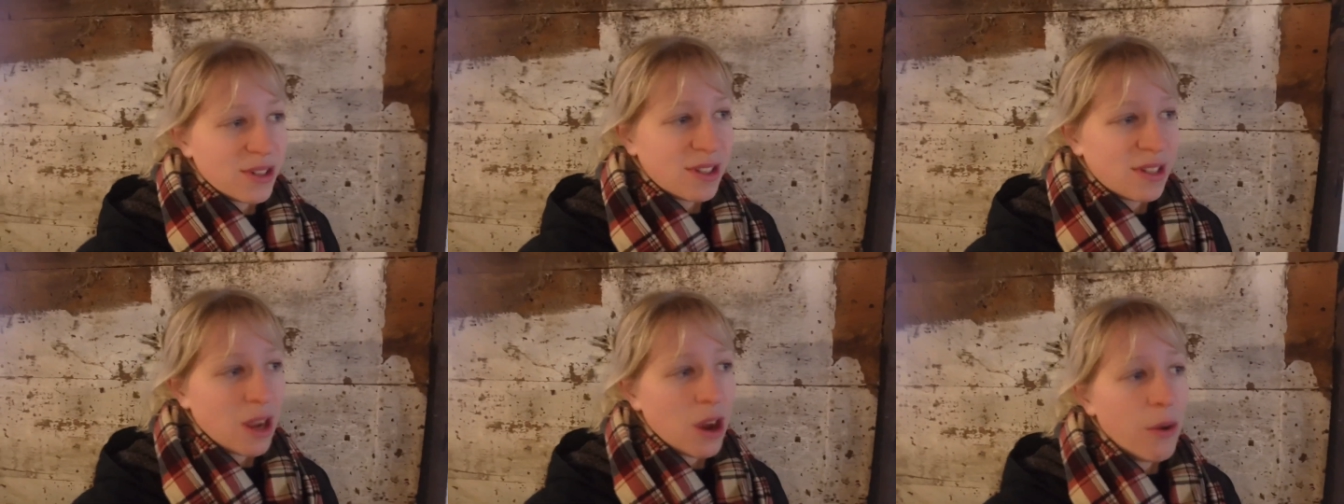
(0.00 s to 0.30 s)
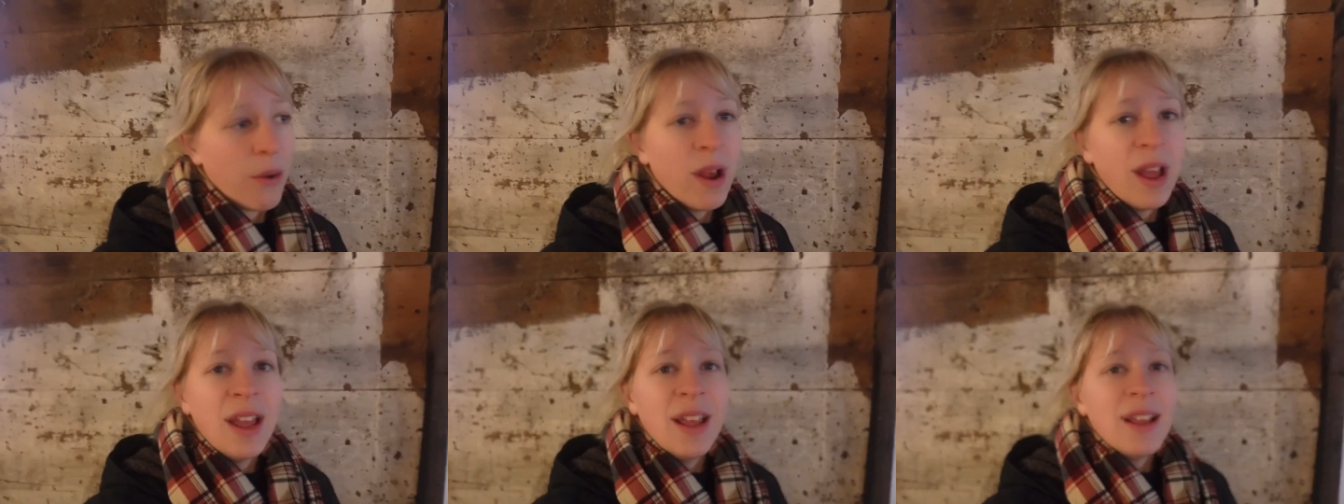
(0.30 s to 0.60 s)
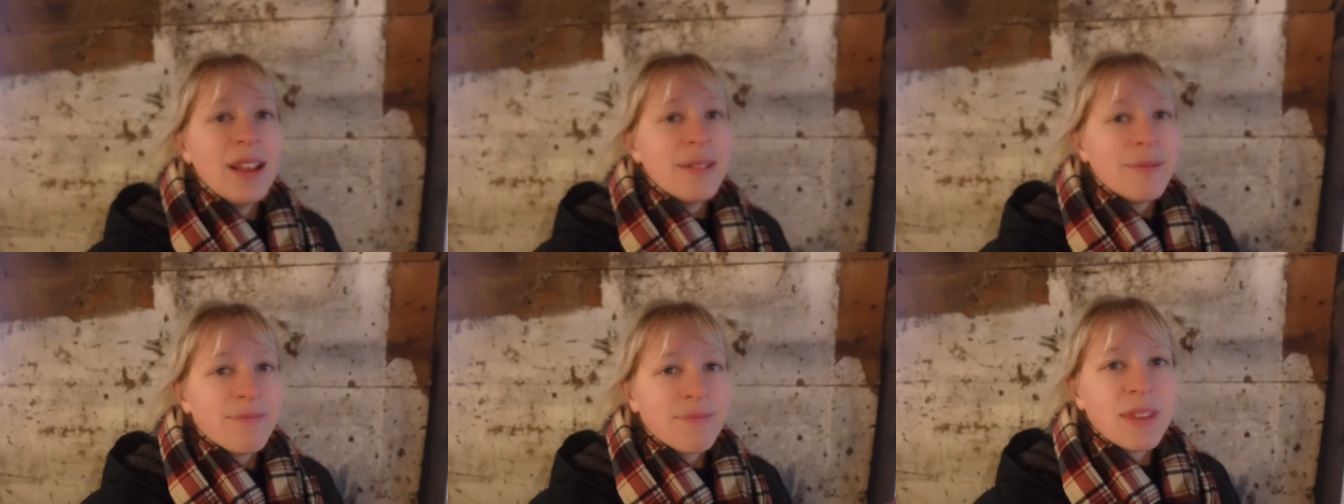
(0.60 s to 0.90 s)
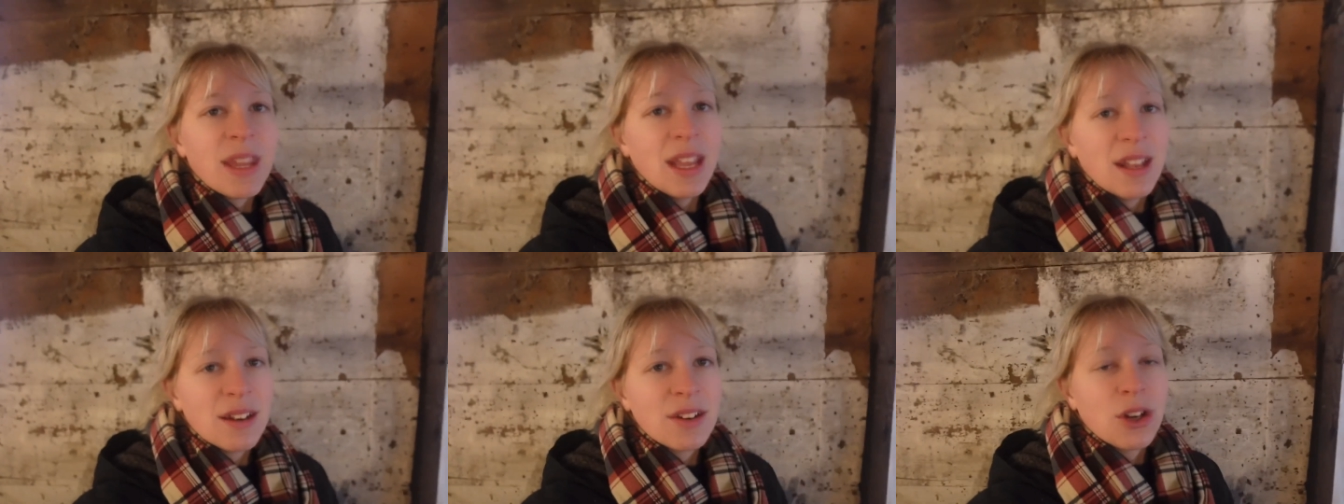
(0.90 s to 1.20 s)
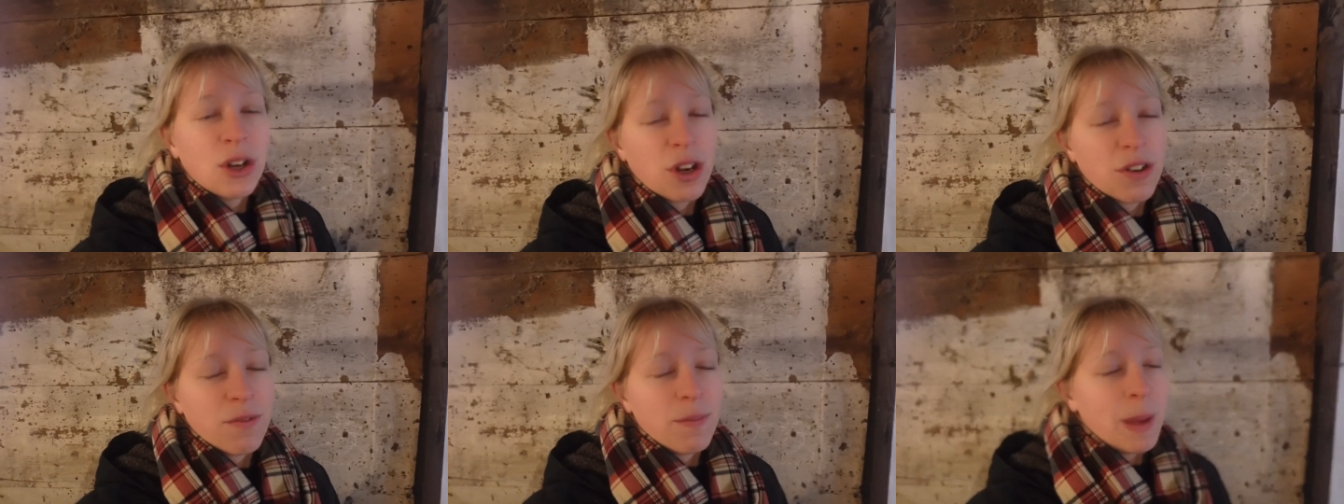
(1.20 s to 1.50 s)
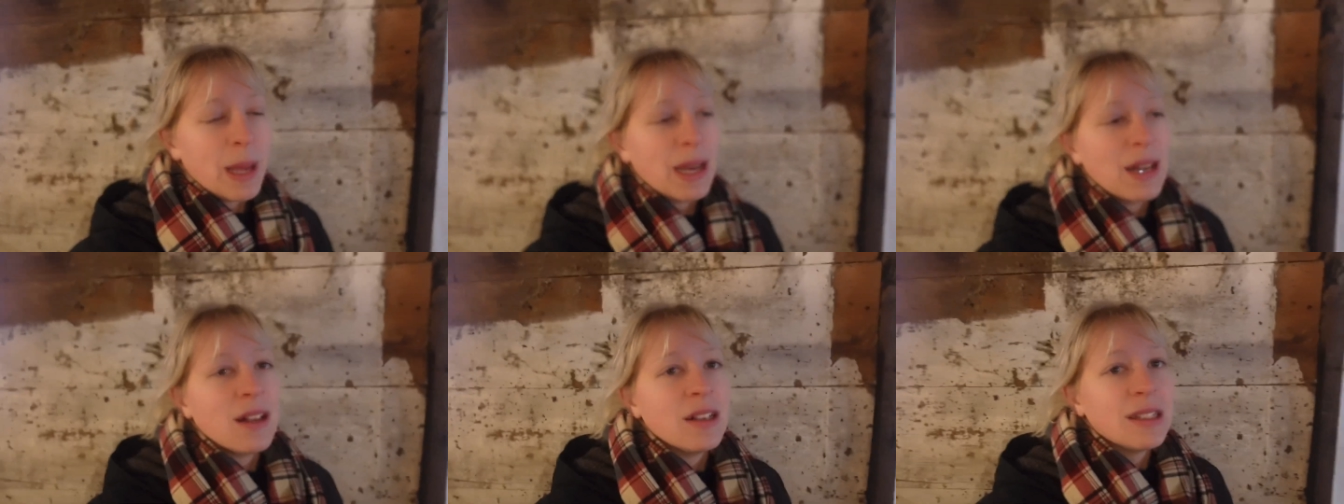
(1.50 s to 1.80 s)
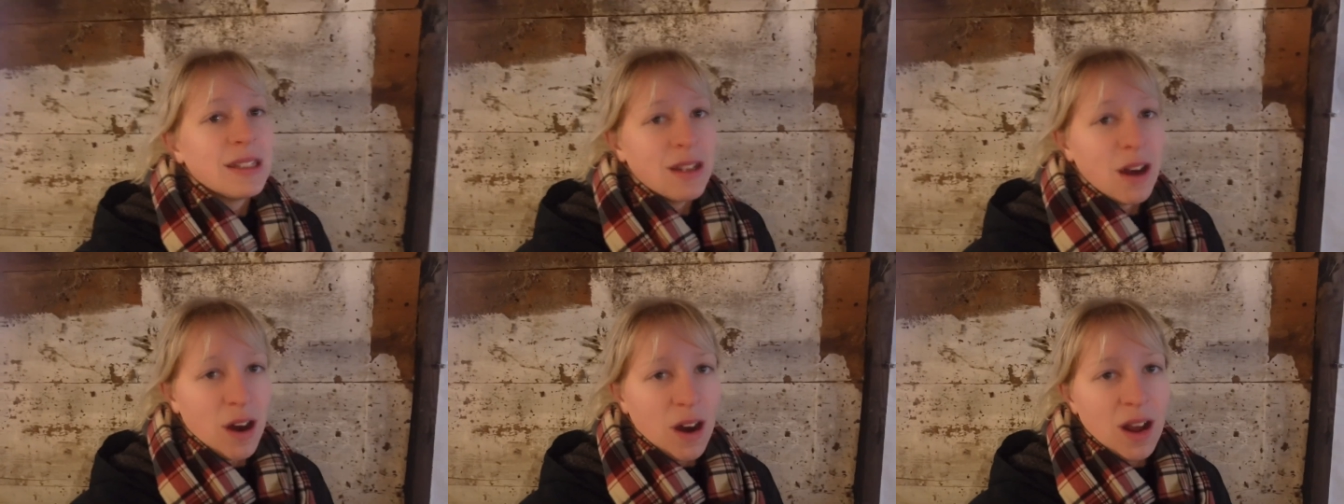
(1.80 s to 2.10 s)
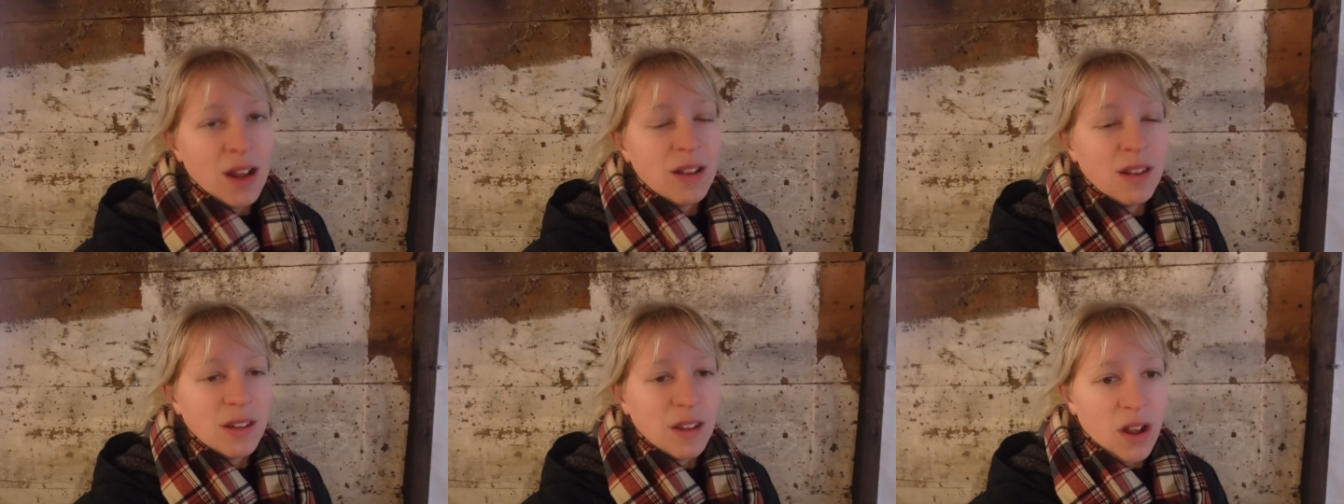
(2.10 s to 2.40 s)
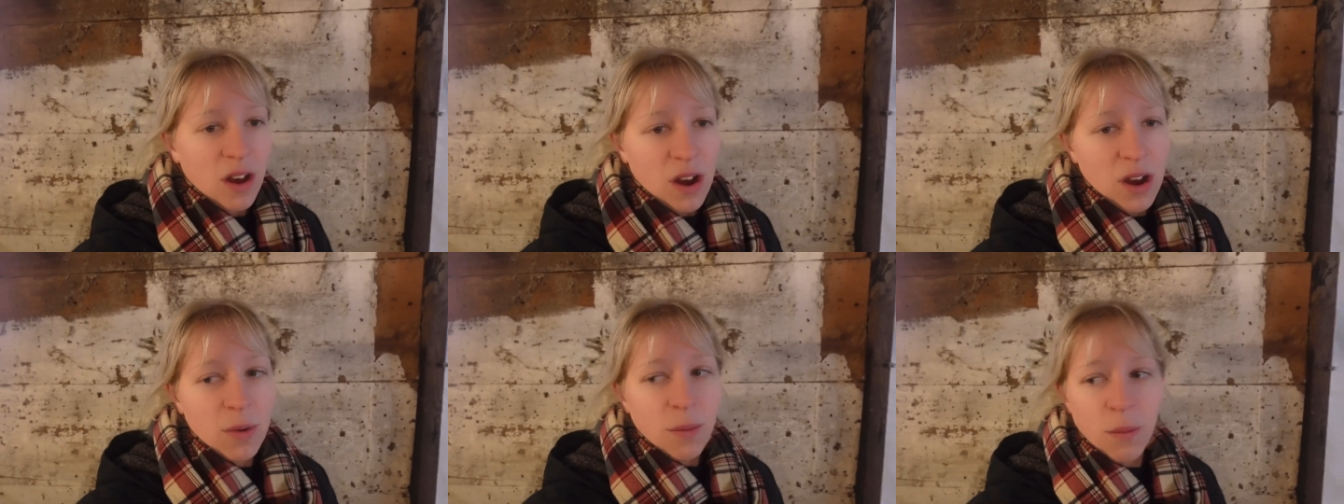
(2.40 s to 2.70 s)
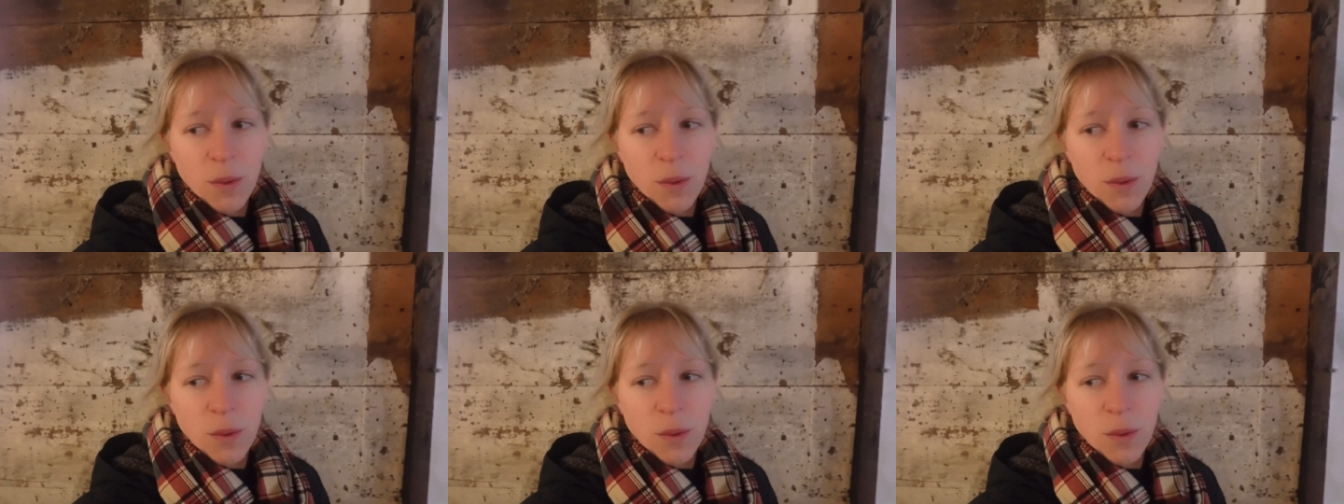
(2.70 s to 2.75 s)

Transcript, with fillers: So it could have been a lot, lot